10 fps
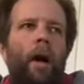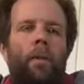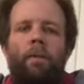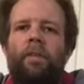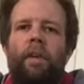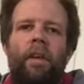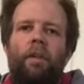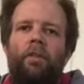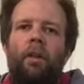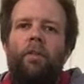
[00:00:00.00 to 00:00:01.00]

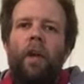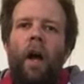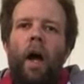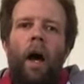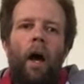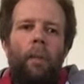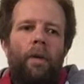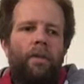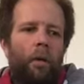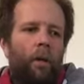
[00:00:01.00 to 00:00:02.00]
particular songs
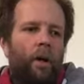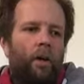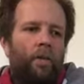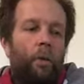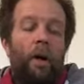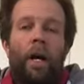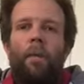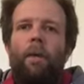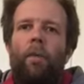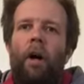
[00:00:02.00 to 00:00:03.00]
and someone asked for, well, a couple
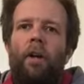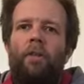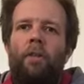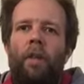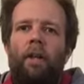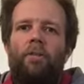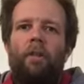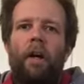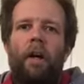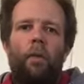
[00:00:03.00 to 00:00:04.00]
of people asked for
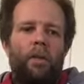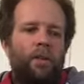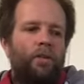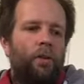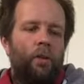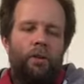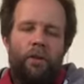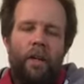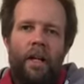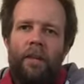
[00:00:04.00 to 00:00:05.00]
Thunderstruck, which is not
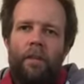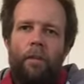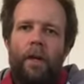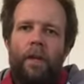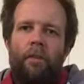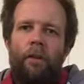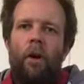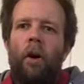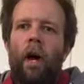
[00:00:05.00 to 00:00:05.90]
an easy beginner song.